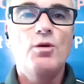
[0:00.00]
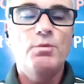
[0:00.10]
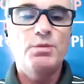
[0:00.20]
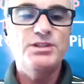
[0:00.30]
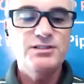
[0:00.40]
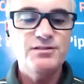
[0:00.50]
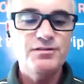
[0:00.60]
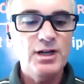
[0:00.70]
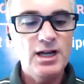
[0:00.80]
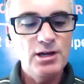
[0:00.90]
But the
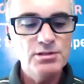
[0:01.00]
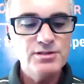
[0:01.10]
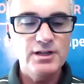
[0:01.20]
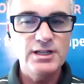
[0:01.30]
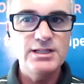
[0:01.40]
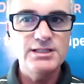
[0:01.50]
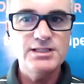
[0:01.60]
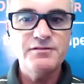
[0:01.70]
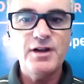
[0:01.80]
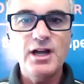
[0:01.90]
defi- I always find the
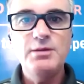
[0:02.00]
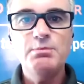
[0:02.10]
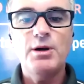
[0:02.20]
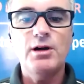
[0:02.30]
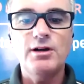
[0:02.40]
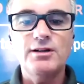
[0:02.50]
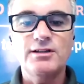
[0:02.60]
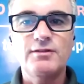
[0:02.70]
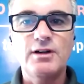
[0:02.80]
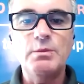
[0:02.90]
define part at the
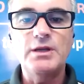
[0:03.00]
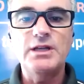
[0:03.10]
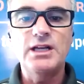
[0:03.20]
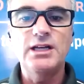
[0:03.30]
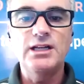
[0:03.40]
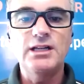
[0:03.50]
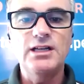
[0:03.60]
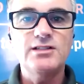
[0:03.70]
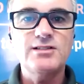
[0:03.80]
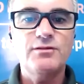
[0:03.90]
very beginning
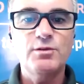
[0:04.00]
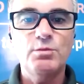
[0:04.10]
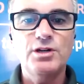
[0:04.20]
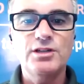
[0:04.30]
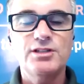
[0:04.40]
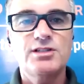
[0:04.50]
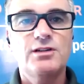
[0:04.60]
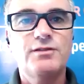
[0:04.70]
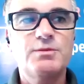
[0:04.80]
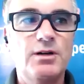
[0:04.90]
is often one of the
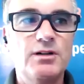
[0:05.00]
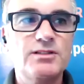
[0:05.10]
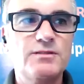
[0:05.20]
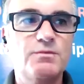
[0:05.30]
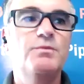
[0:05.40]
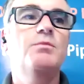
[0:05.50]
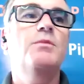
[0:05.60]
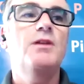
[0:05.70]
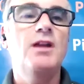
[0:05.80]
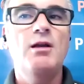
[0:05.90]
toughest parts
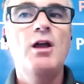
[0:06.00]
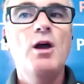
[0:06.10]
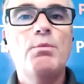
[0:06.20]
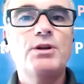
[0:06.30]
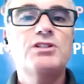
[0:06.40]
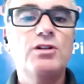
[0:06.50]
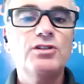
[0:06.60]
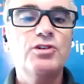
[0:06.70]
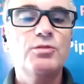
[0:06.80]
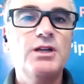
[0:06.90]
uh, but it's
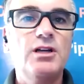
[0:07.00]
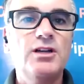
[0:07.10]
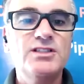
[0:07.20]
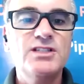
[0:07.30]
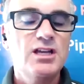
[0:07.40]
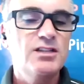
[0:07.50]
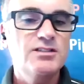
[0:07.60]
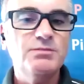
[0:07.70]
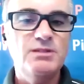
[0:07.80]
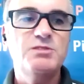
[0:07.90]
also because
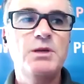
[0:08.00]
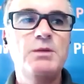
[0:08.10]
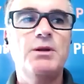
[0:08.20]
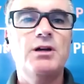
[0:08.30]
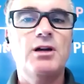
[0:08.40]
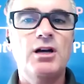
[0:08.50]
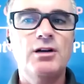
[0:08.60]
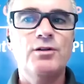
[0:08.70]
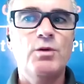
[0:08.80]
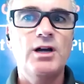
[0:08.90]
sometimes people are
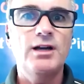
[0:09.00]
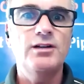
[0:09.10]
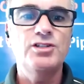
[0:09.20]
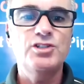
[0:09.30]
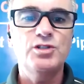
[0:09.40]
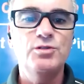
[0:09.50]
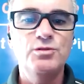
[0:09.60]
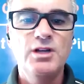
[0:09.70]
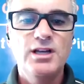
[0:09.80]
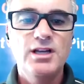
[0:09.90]
hardwired to
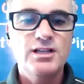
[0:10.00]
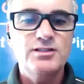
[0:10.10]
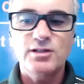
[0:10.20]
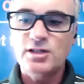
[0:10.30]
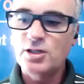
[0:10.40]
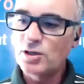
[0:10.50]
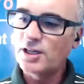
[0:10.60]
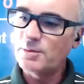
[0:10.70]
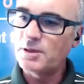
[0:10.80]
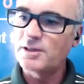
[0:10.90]
start look at
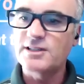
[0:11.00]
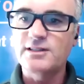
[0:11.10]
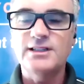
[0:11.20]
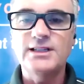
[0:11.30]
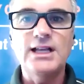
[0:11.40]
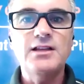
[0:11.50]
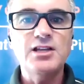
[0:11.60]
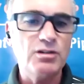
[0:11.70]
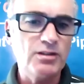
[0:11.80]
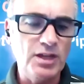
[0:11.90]
a process and then they
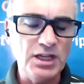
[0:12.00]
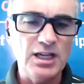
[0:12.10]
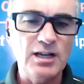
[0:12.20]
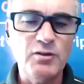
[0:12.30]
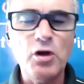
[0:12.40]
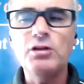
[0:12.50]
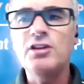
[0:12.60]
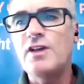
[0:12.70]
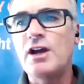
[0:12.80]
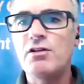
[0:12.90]
start thinking of all the
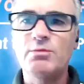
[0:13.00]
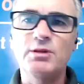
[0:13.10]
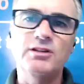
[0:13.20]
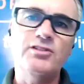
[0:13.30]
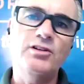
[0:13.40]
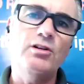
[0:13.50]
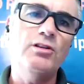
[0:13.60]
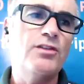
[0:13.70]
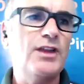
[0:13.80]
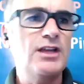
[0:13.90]
variables and all
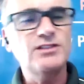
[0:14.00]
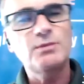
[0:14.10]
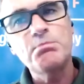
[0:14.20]
the things that